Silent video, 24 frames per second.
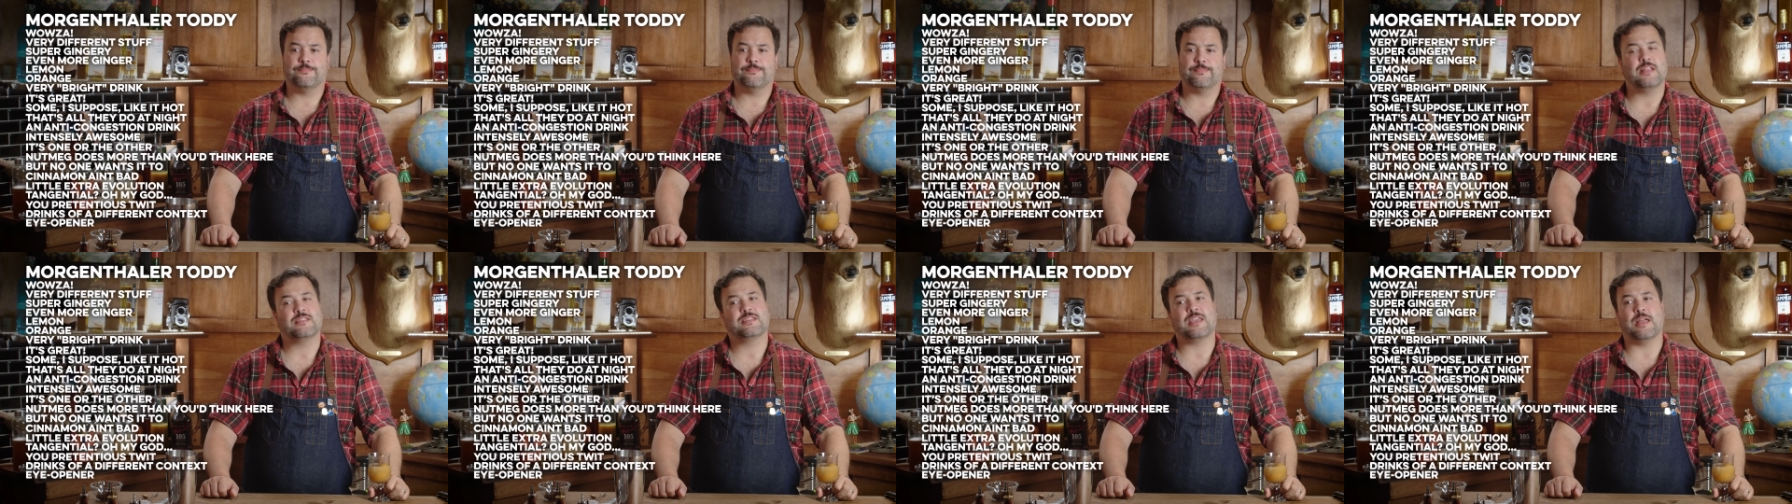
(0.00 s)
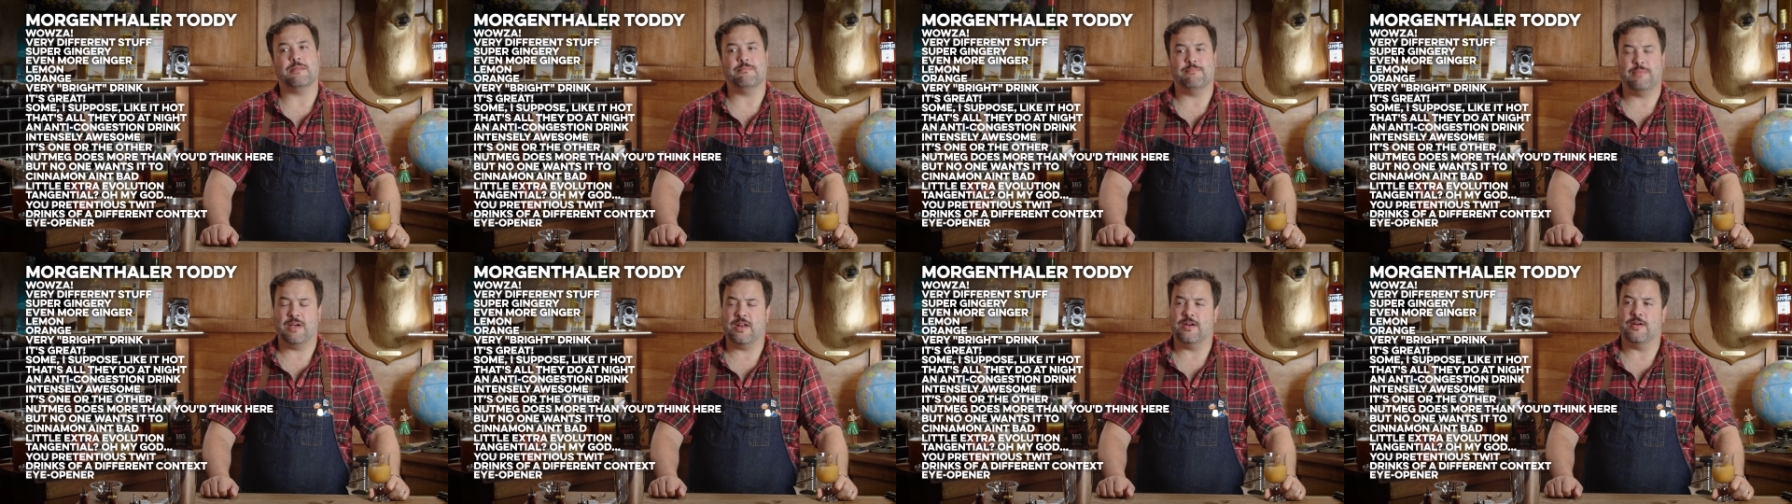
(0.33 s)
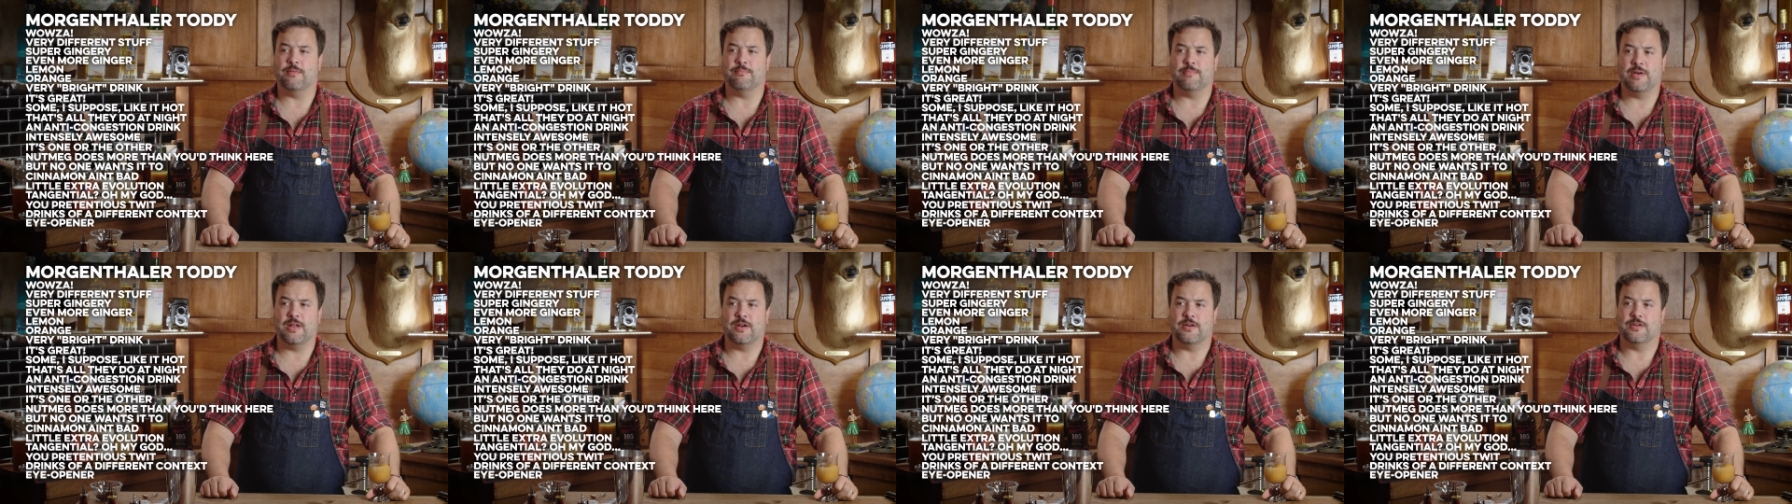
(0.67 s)
It's getting
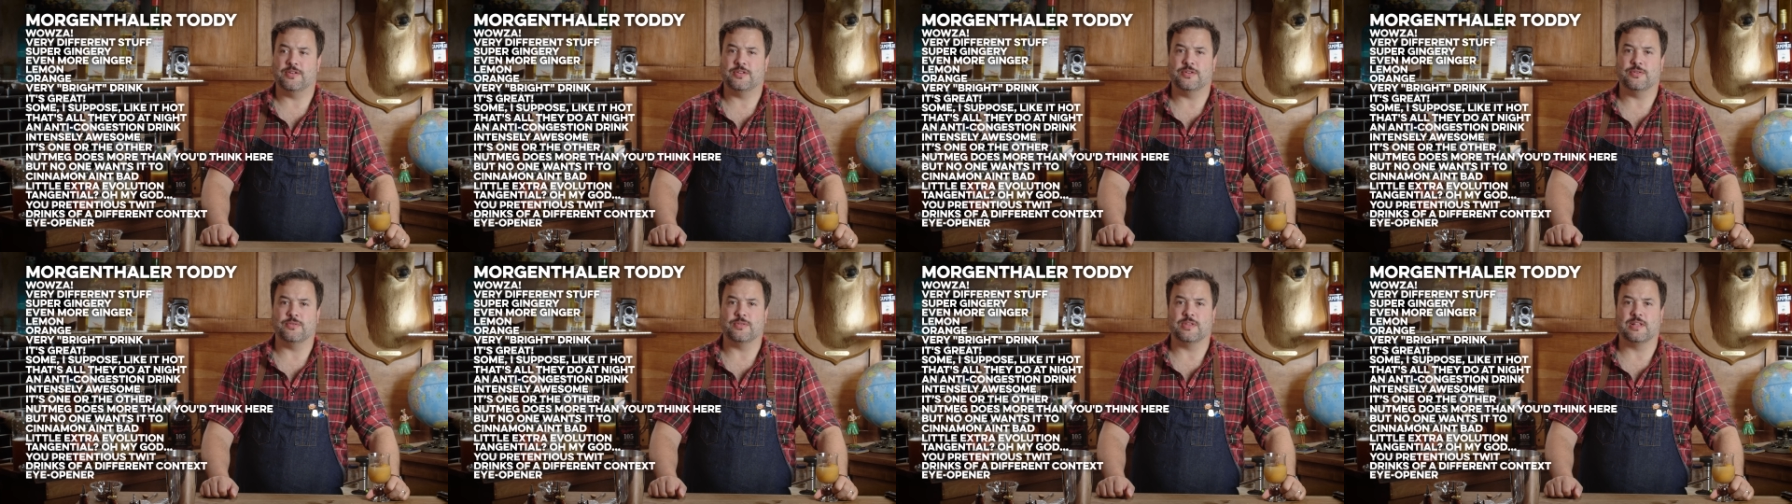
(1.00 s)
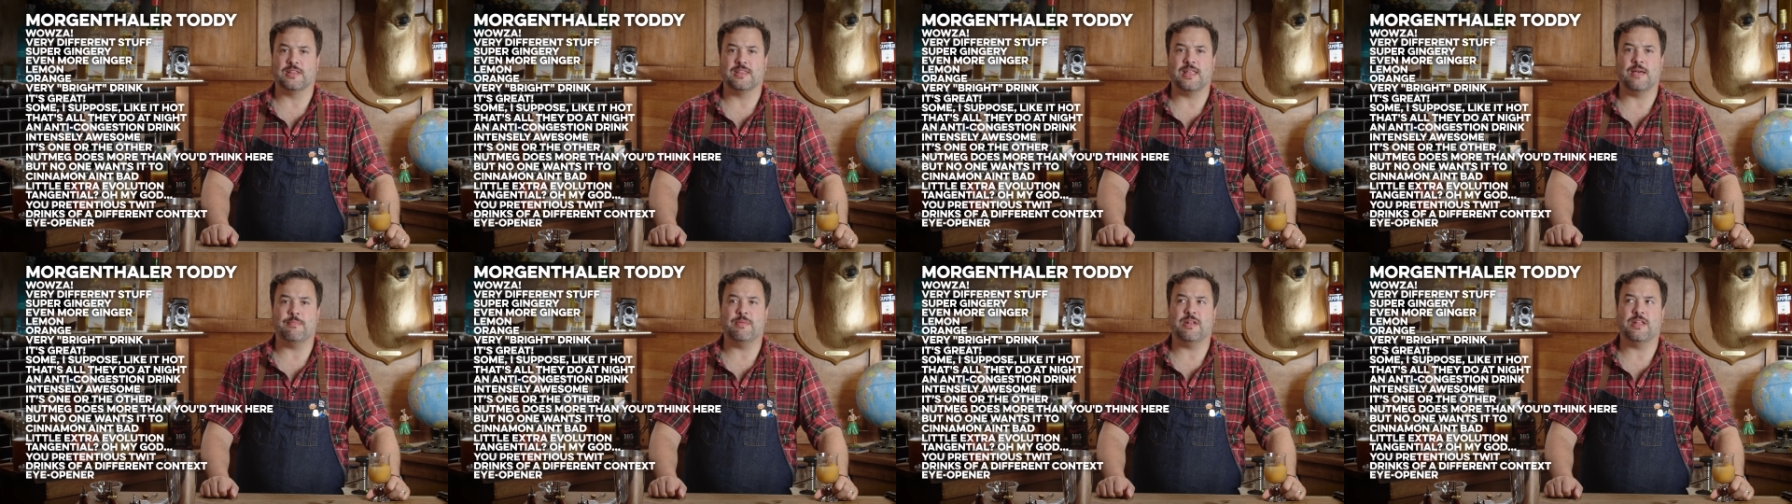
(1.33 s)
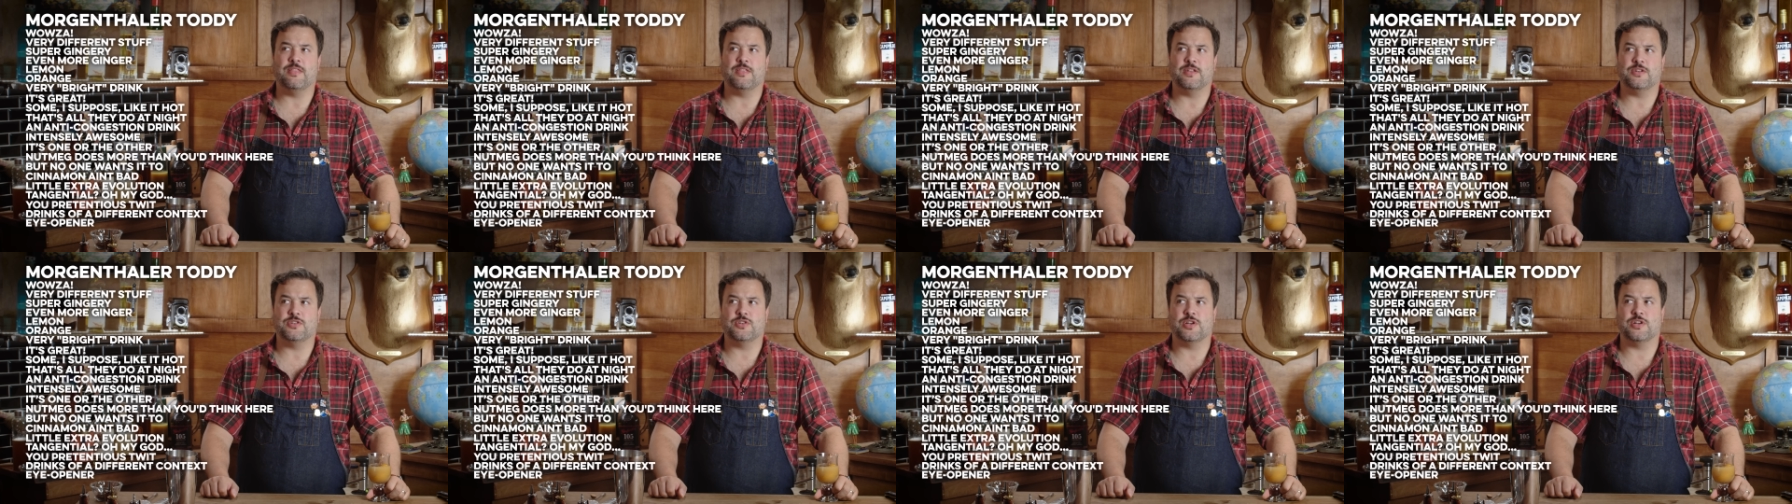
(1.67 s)
better and better too. The lemon
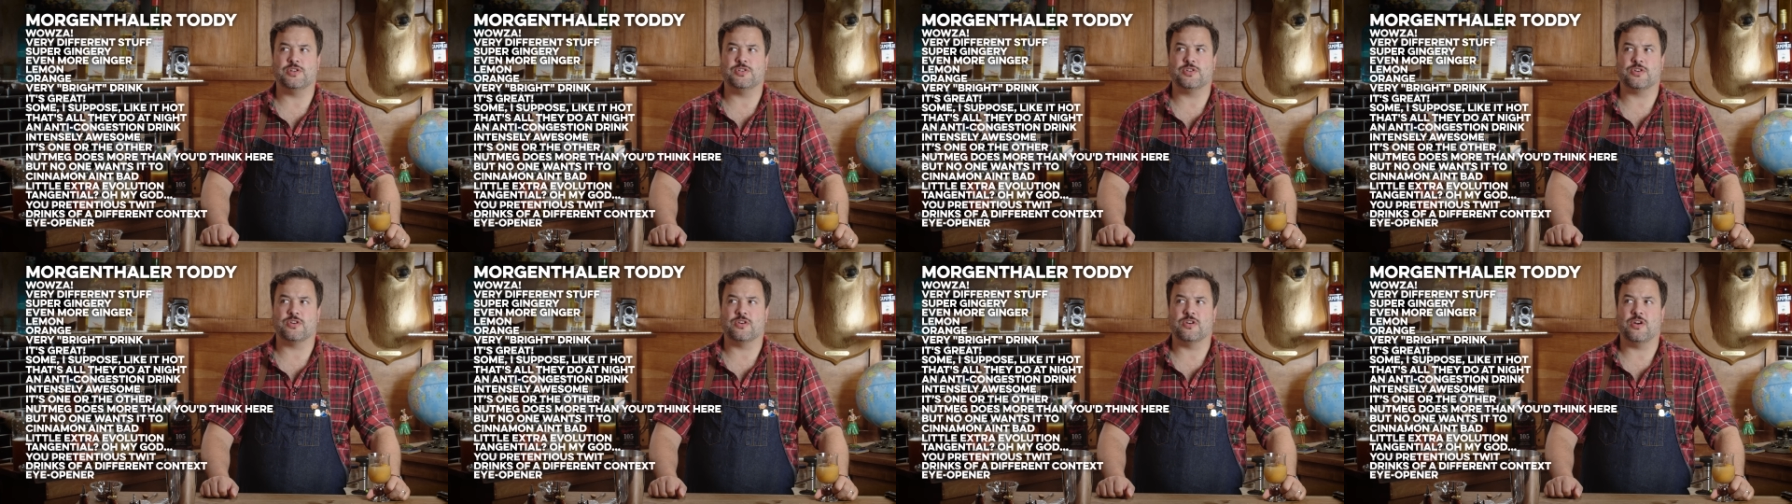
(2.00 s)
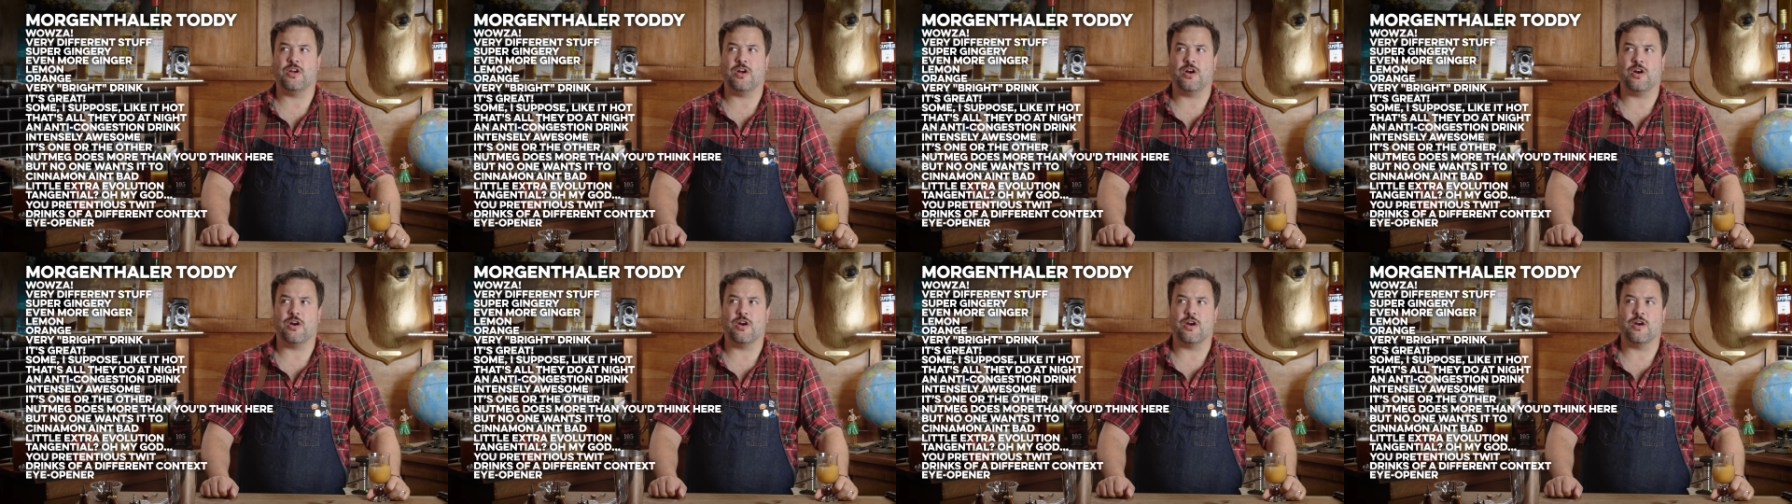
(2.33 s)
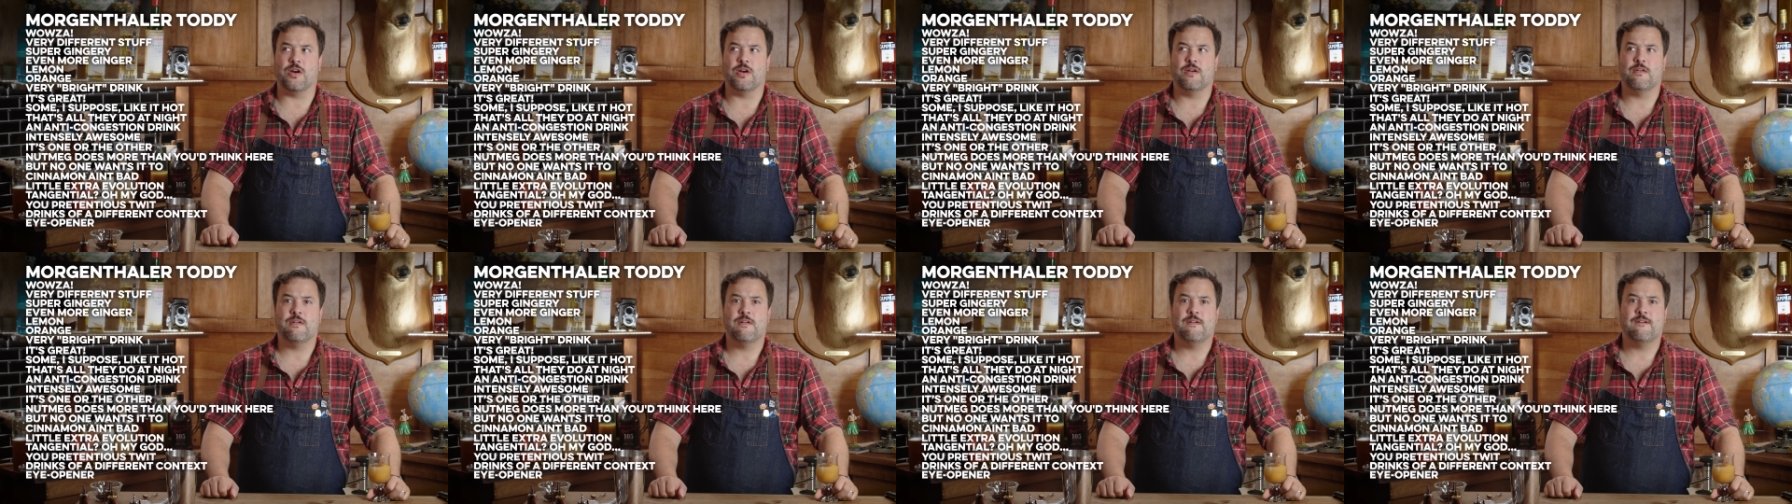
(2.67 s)
and the ginger
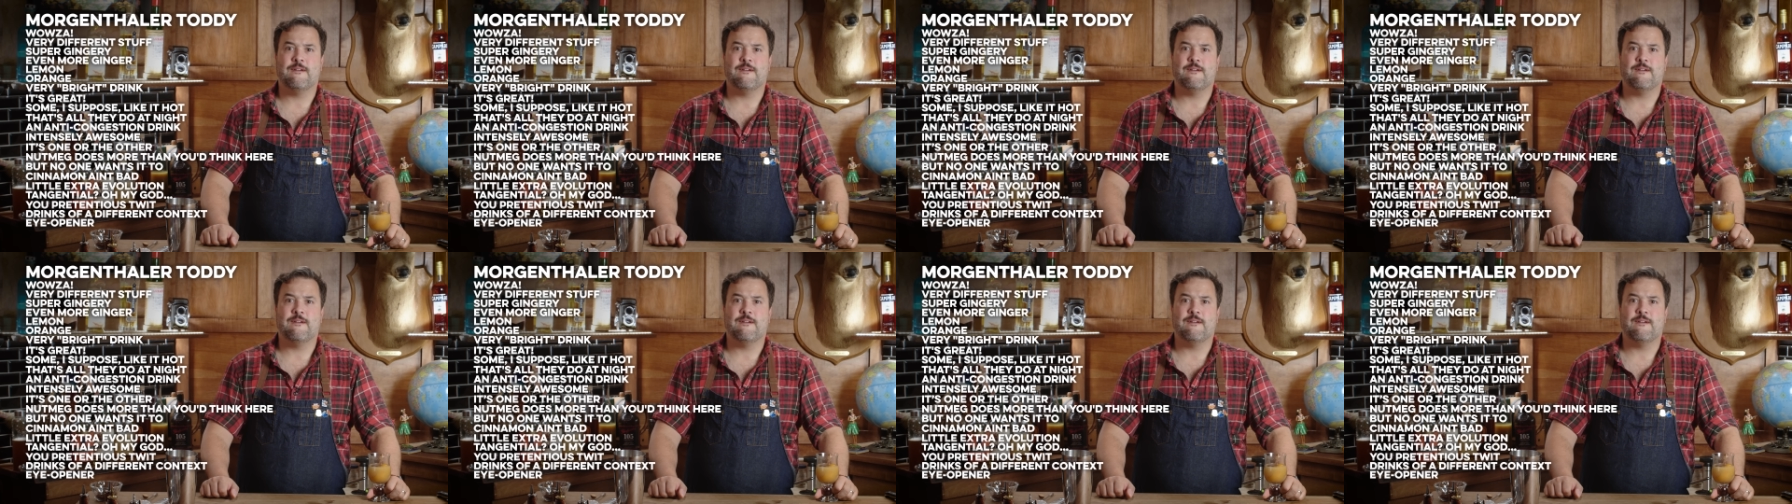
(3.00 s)
are